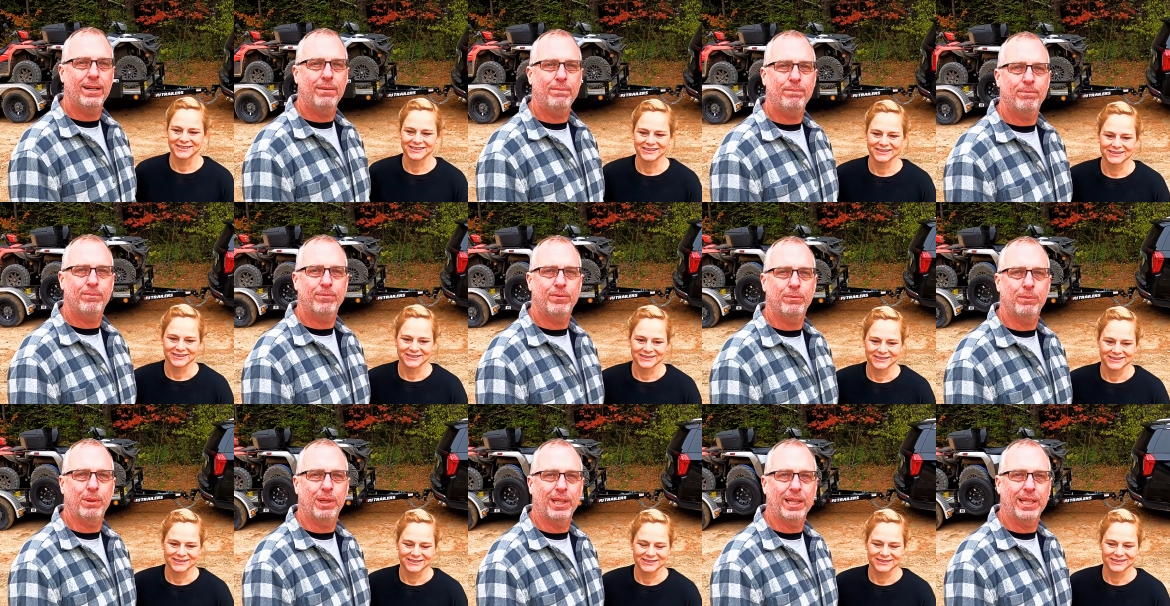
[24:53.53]
Speaker 1: up
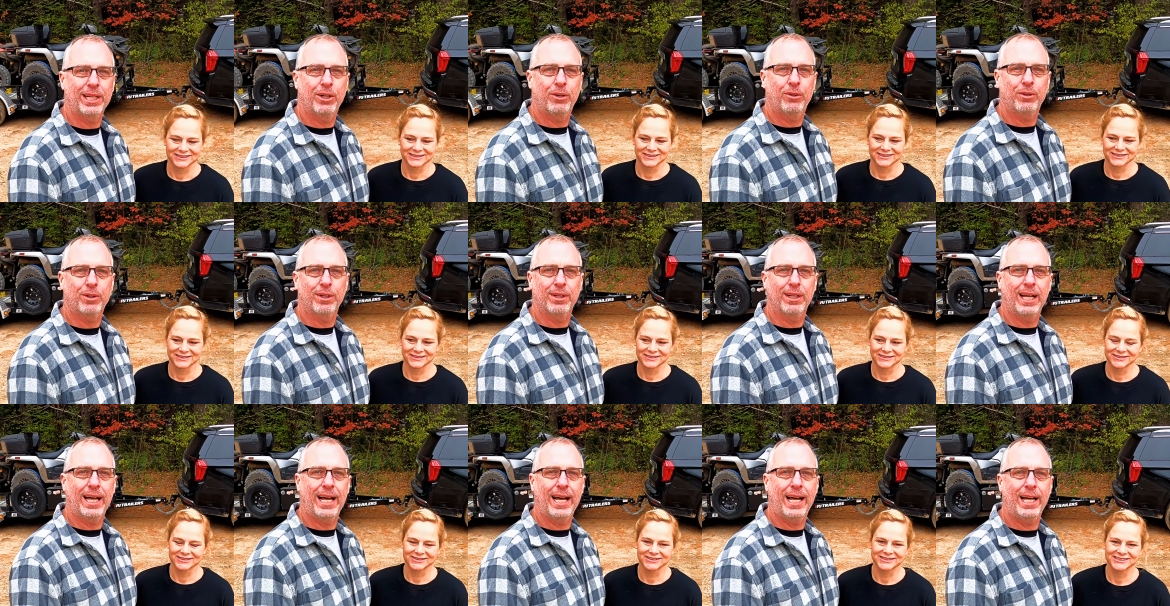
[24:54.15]
from the
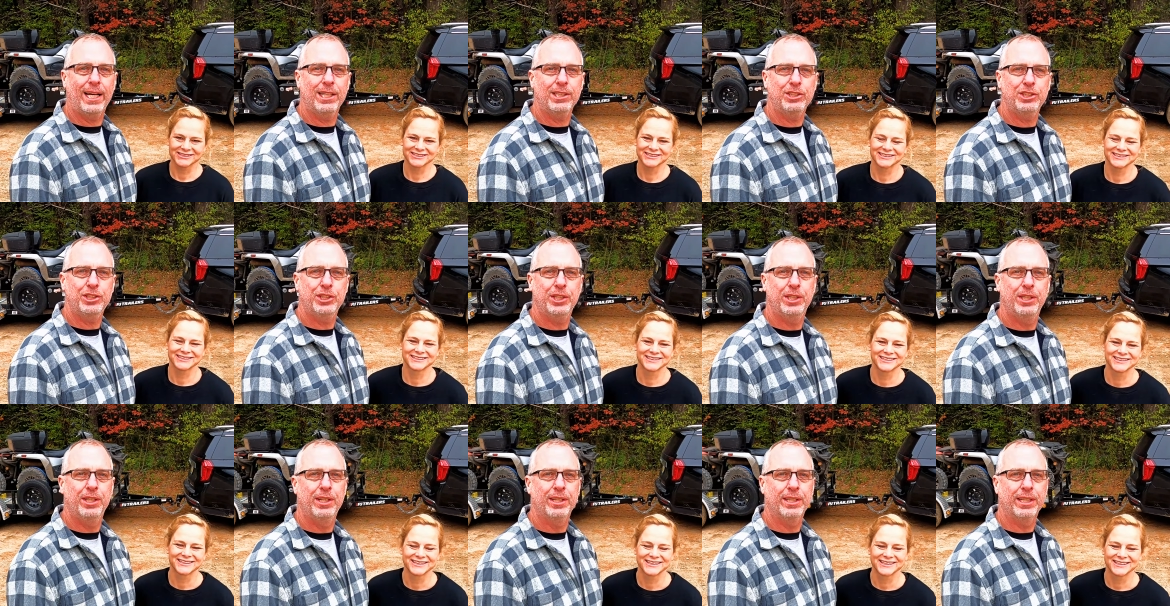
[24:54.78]
Leota
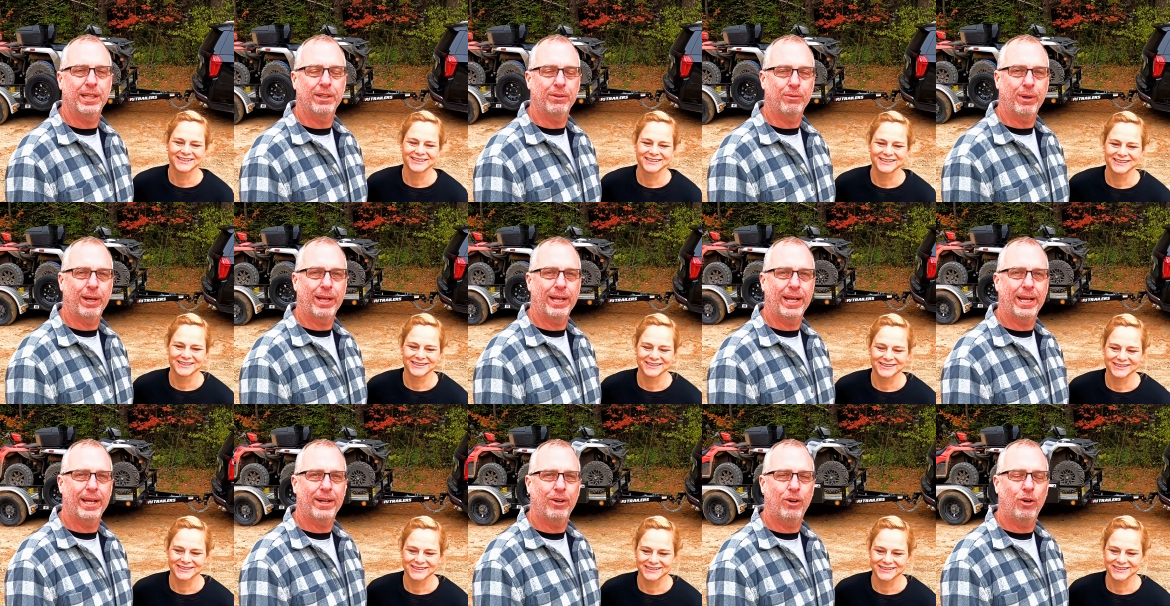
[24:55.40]
Lodge, getting
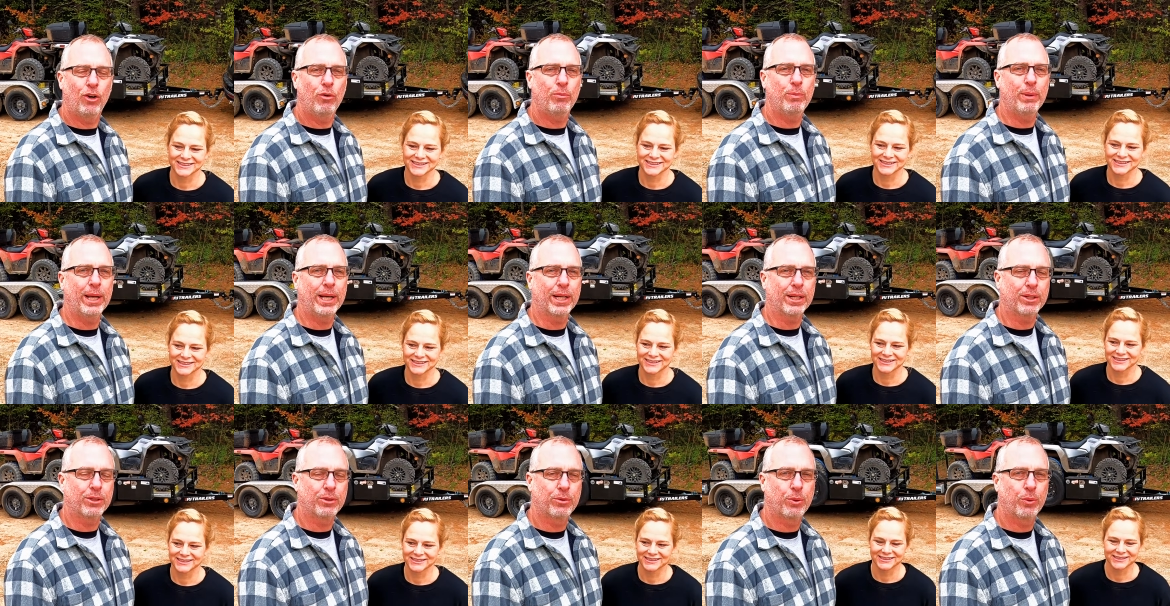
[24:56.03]
ready to head home. We
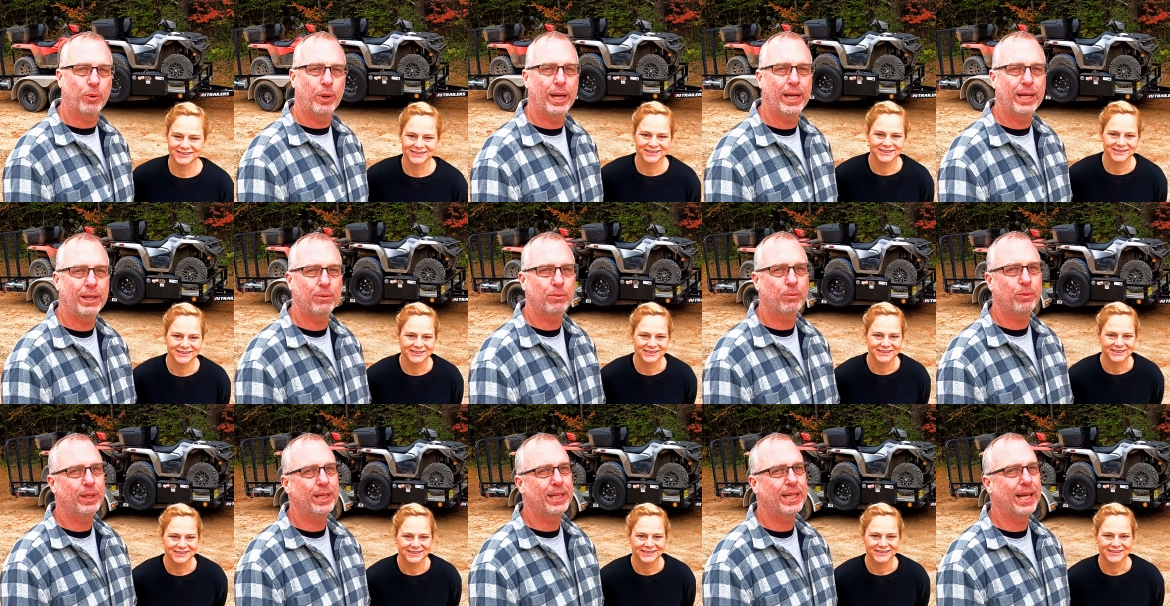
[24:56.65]
had a great
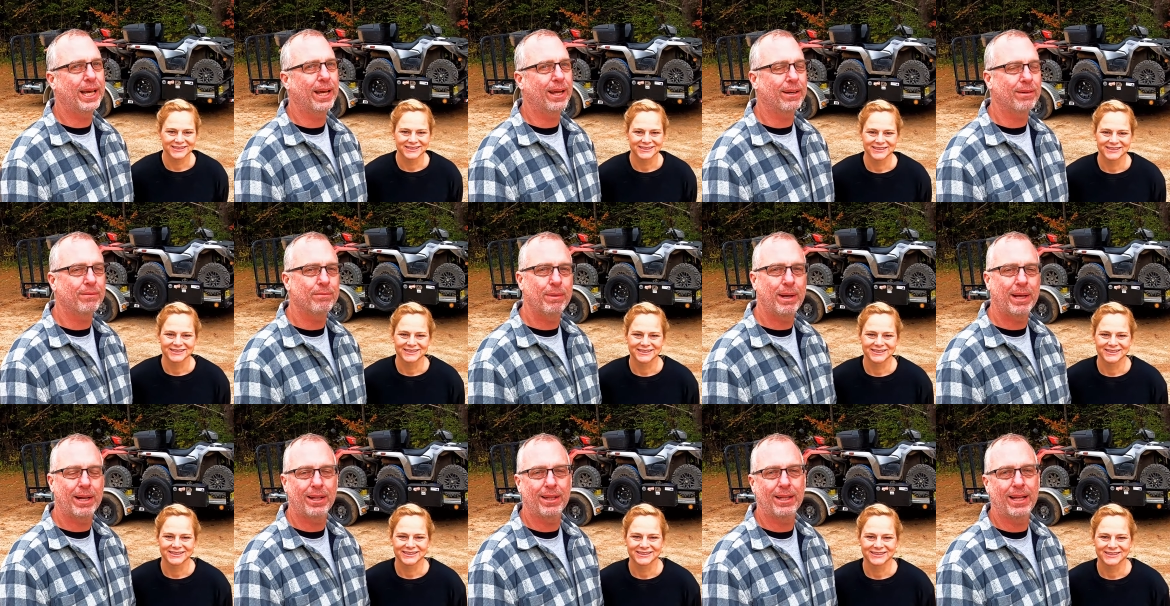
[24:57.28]
weekend,
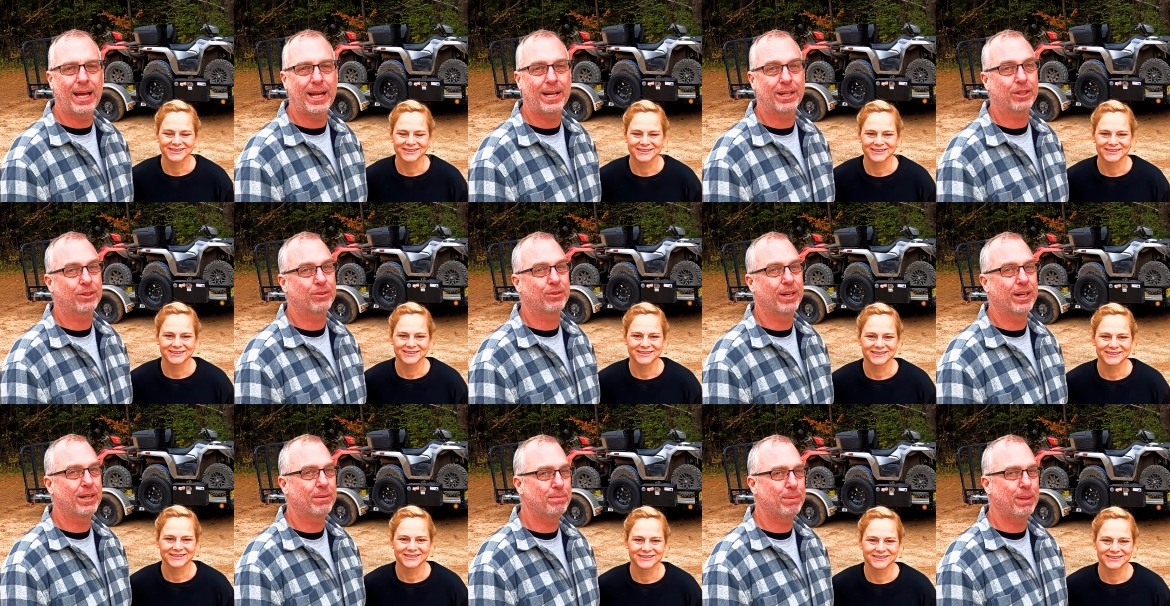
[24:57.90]
met a lot of
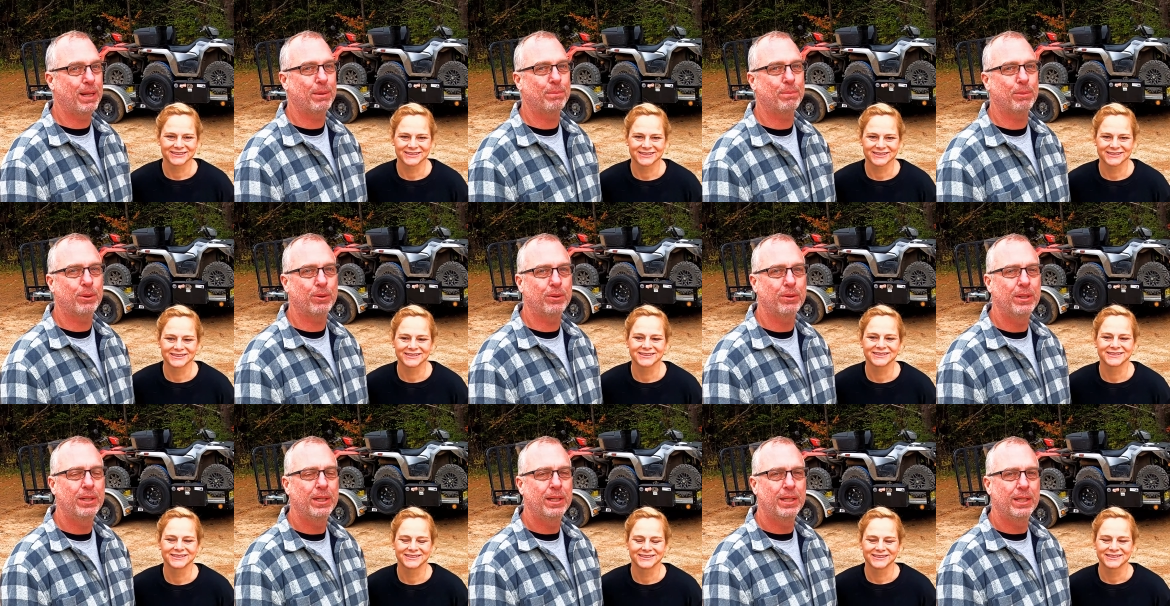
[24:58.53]
great
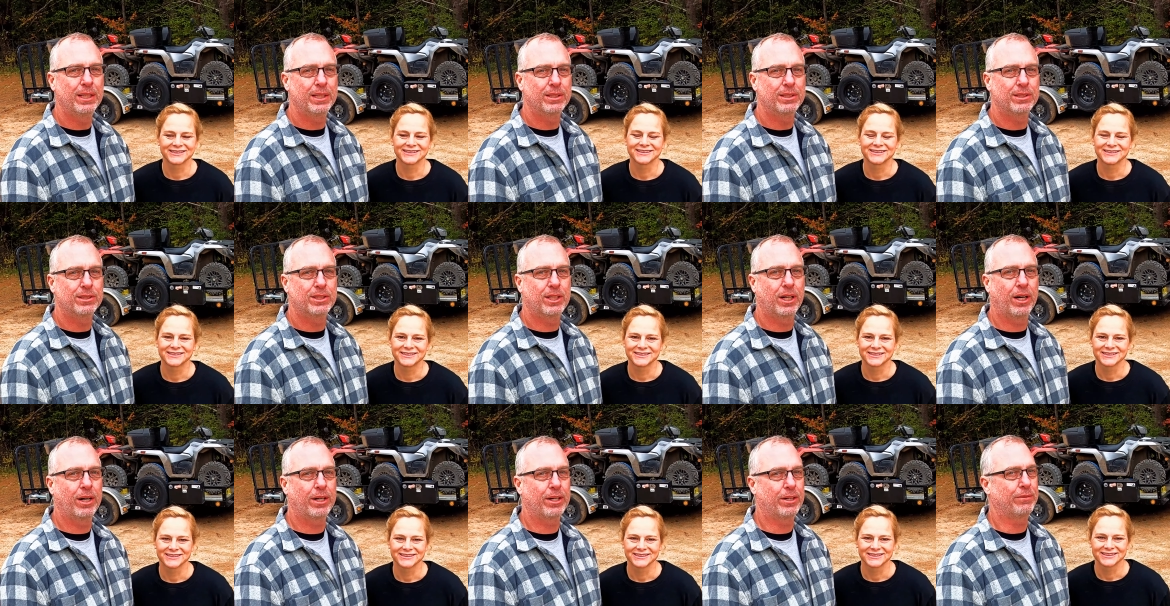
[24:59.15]
people,
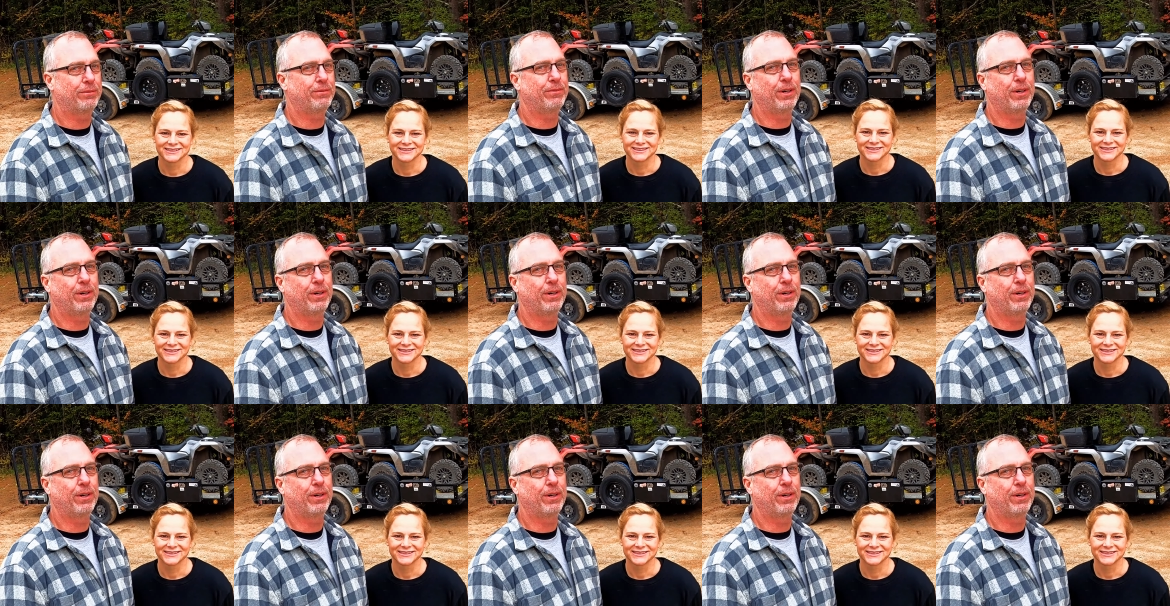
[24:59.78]
ton of